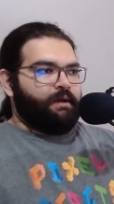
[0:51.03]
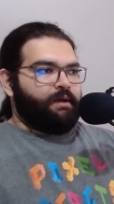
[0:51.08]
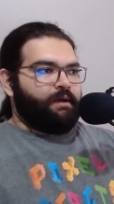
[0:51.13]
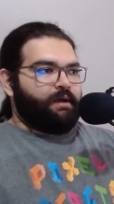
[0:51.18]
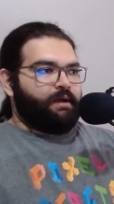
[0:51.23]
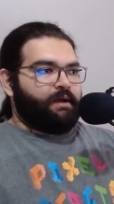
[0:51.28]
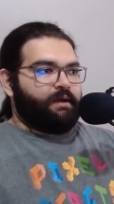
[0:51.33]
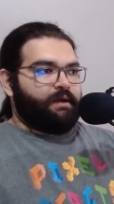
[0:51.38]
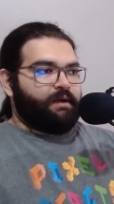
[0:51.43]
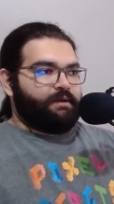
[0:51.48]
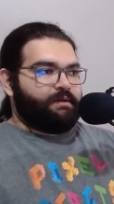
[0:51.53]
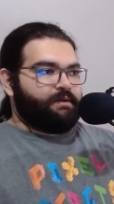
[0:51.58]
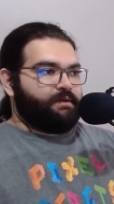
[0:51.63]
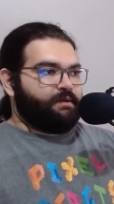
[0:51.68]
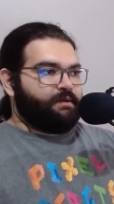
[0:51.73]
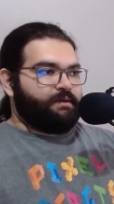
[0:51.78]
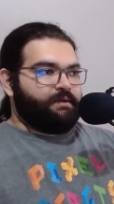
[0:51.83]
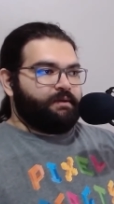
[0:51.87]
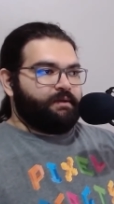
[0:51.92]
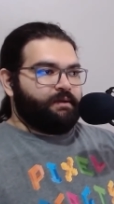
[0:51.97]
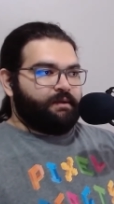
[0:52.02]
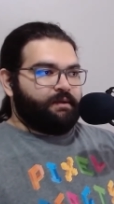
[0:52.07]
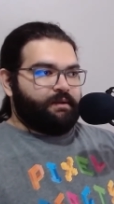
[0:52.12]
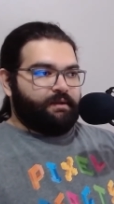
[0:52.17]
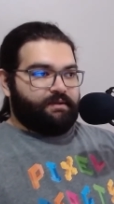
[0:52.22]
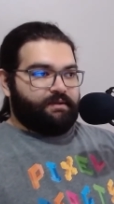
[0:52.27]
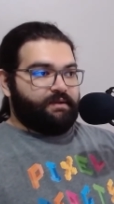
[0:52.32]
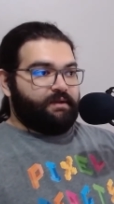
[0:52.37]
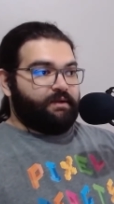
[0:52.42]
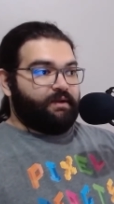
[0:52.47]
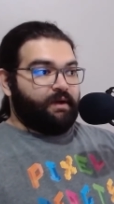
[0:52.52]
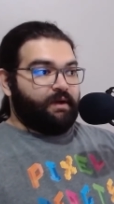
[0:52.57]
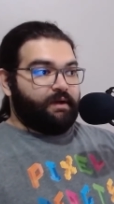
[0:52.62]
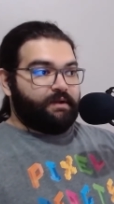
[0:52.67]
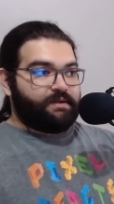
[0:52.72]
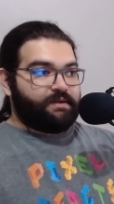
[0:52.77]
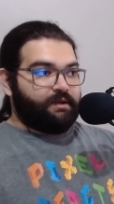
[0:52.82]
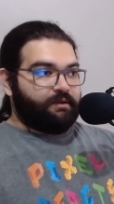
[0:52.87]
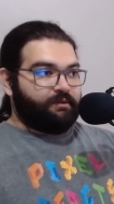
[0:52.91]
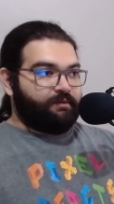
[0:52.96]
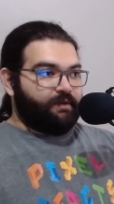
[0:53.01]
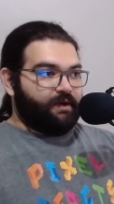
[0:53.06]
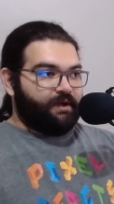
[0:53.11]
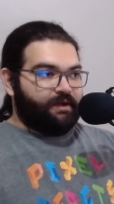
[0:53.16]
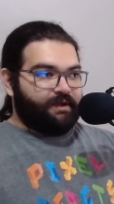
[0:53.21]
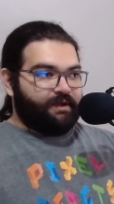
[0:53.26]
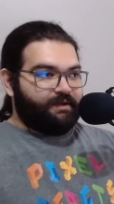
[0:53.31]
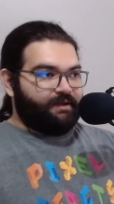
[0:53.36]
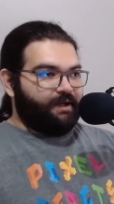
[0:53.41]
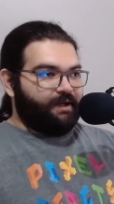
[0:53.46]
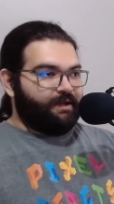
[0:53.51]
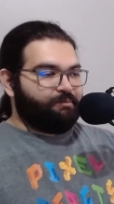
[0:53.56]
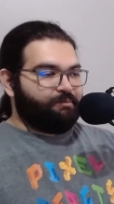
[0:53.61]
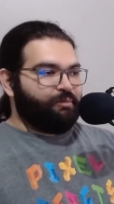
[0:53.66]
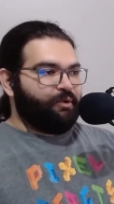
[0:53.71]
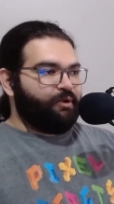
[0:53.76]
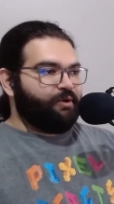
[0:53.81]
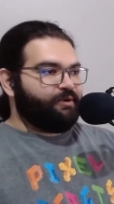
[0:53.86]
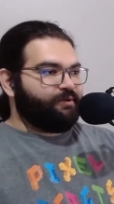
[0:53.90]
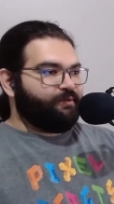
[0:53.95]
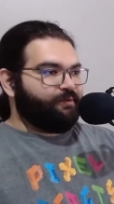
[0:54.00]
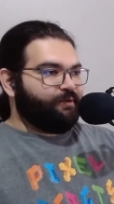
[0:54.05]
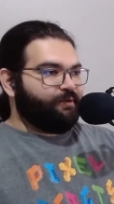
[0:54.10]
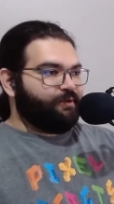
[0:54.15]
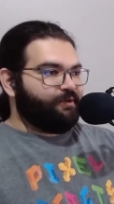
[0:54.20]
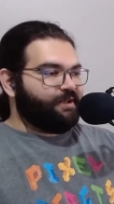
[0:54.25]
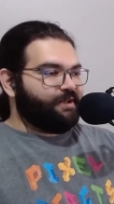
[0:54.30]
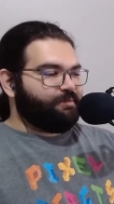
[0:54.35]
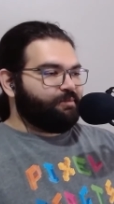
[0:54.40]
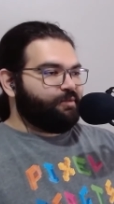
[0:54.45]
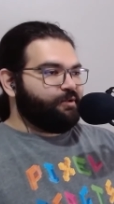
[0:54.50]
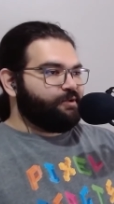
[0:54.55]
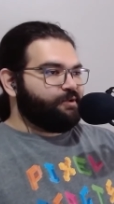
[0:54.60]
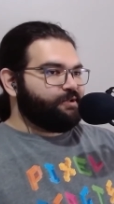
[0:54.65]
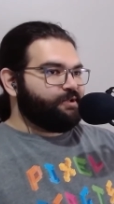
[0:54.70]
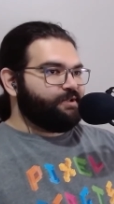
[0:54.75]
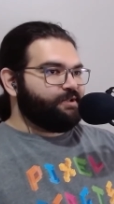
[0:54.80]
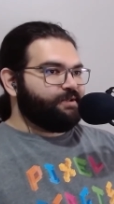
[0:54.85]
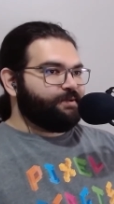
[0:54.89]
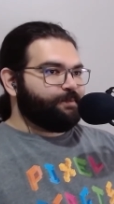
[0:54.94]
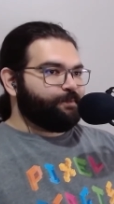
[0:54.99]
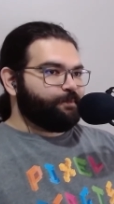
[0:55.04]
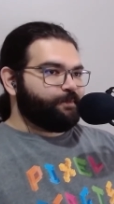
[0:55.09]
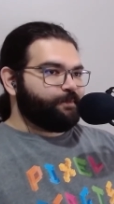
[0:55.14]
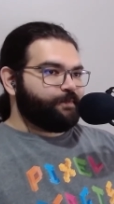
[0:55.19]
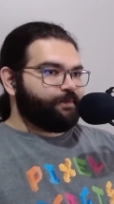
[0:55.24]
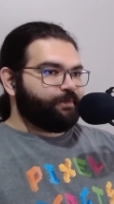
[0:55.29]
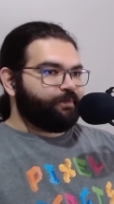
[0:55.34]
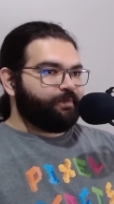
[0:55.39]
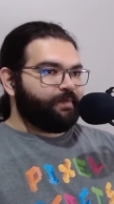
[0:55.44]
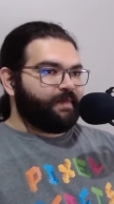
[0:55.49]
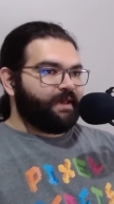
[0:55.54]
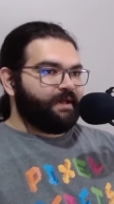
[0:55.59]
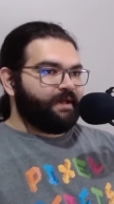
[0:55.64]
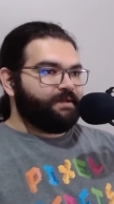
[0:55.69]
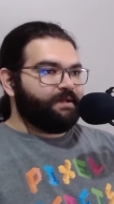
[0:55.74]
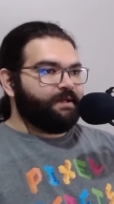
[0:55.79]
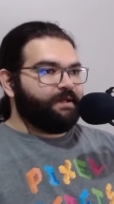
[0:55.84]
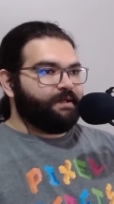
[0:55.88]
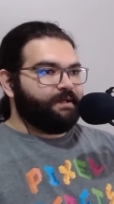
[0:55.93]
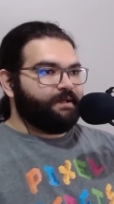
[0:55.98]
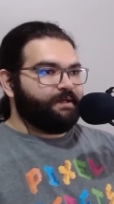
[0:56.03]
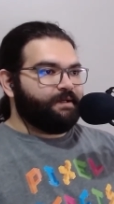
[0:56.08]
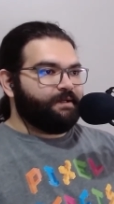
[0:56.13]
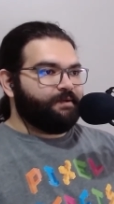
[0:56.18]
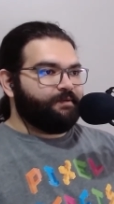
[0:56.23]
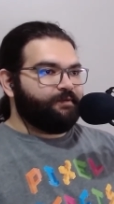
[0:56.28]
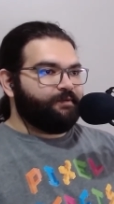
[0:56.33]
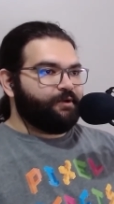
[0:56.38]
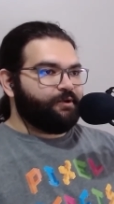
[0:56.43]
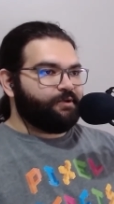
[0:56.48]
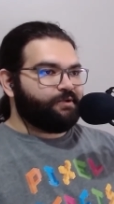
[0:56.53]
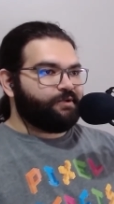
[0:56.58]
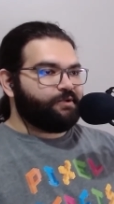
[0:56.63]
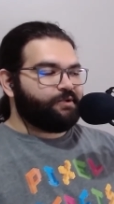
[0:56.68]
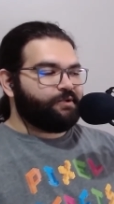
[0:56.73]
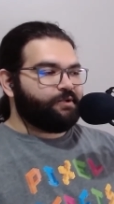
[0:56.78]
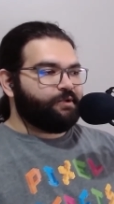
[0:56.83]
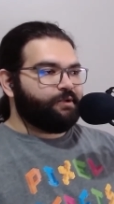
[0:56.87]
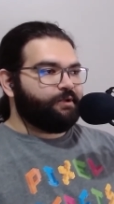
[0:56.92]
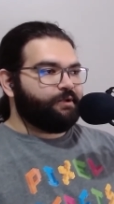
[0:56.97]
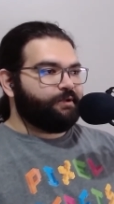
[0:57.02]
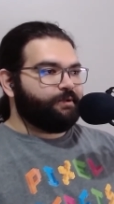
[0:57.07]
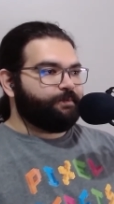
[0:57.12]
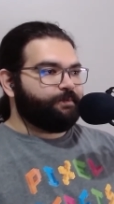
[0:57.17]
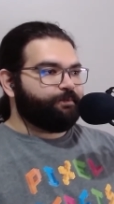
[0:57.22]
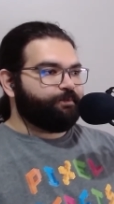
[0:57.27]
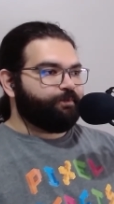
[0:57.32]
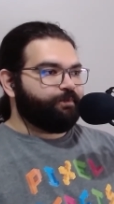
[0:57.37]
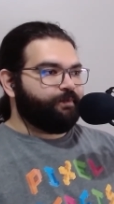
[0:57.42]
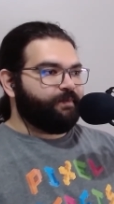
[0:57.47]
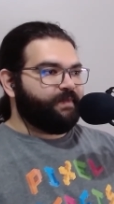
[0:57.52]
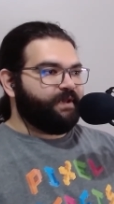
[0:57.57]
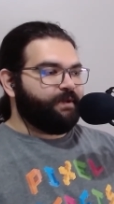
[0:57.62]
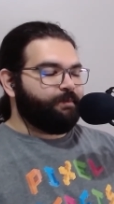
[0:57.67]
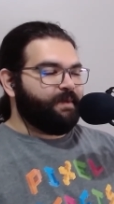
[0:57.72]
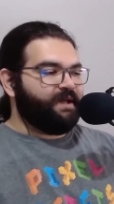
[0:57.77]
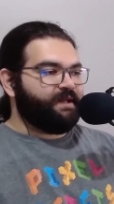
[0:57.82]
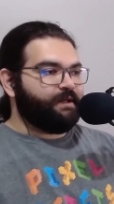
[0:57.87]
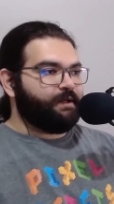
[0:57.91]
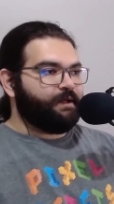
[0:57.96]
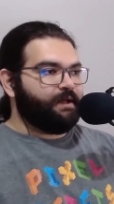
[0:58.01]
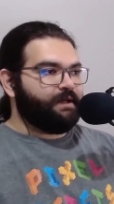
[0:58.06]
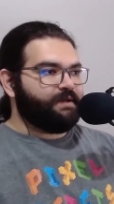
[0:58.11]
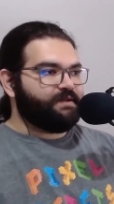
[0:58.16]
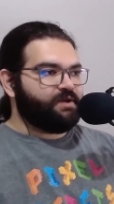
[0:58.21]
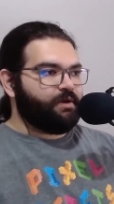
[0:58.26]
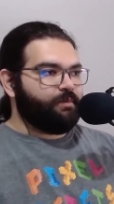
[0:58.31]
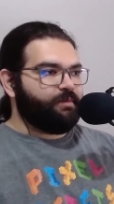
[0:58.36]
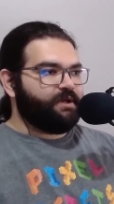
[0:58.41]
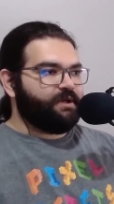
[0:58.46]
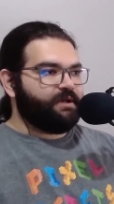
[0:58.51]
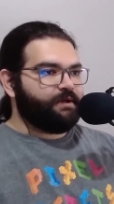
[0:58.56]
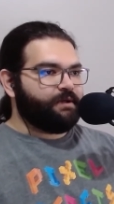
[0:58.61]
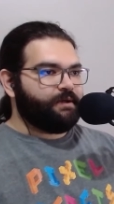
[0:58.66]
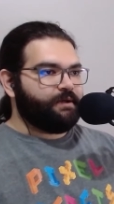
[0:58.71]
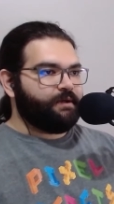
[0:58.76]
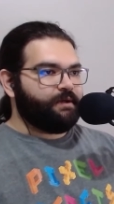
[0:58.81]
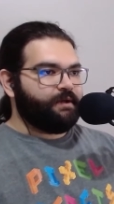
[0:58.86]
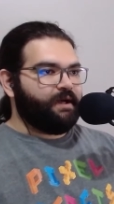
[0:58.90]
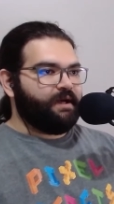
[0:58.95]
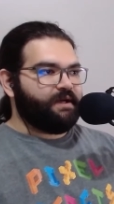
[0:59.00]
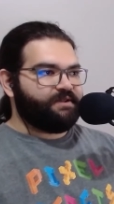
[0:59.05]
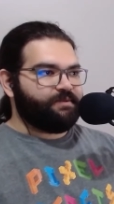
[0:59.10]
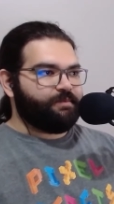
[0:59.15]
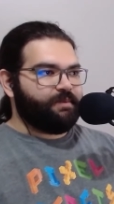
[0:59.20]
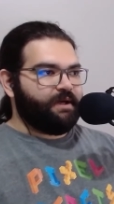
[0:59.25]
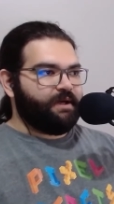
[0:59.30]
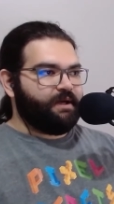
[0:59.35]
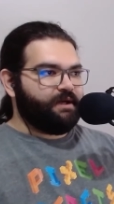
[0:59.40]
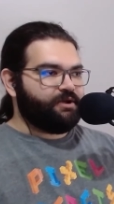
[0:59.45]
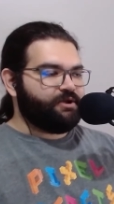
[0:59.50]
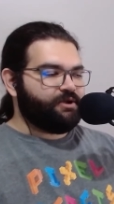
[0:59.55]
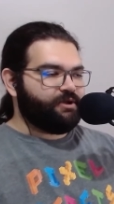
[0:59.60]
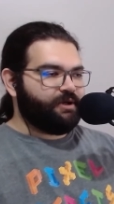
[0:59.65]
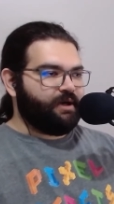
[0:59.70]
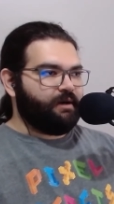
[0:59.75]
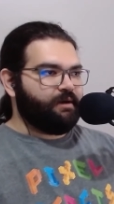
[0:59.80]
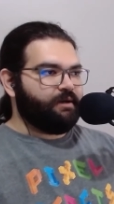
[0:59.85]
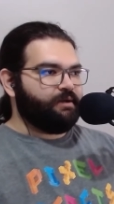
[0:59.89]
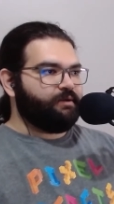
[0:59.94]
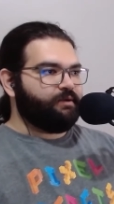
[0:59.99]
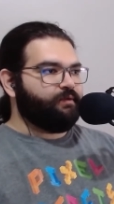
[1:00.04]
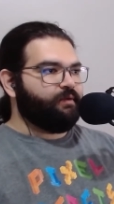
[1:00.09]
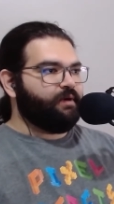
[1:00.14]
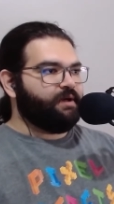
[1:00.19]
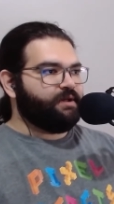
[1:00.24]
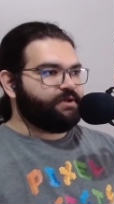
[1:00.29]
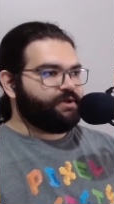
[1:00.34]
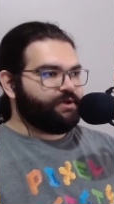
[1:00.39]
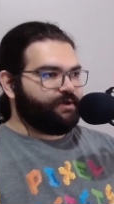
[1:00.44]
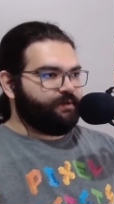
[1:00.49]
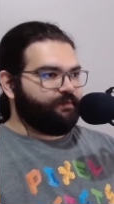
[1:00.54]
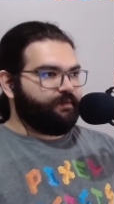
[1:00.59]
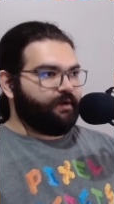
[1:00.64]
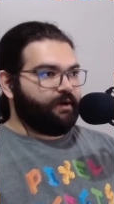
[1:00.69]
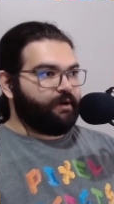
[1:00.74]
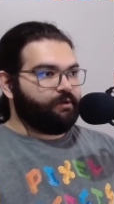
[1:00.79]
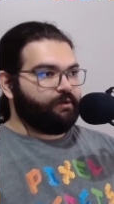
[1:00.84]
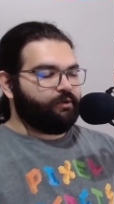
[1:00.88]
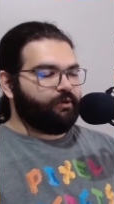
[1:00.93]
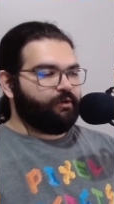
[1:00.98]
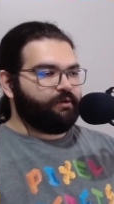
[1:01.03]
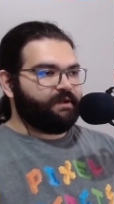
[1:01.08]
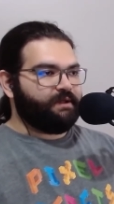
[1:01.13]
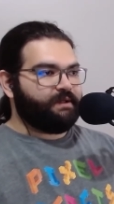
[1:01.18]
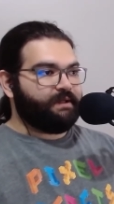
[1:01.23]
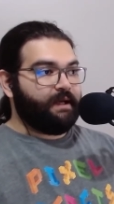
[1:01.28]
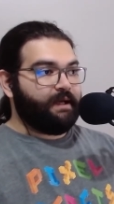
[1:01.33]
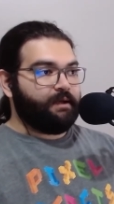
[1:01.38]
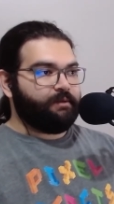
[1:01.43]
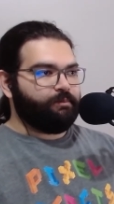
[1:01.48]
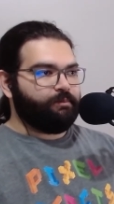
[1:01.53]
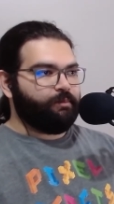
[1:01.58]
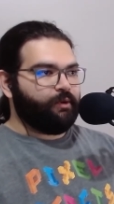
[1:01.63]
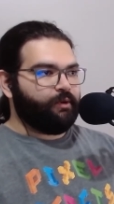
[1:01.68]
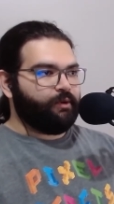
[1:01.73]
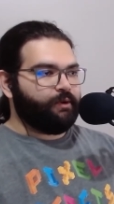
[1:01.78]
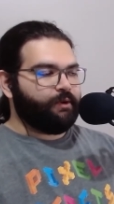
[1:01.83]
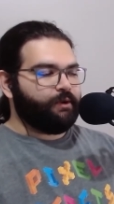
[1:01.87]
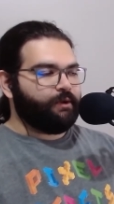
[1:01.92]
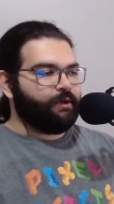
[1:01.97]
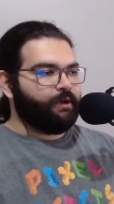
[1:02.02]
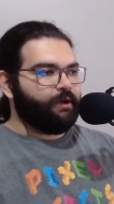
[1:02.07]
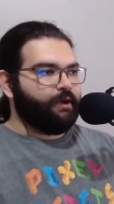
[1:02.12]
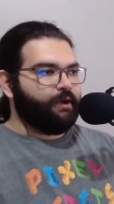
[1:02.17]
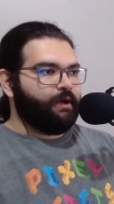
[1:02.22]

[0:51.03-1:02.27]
I guess it's interesting to find a dead bird for that person. Uh, we also saw the medical examiner explaining Charlotte what she found on the dead boy.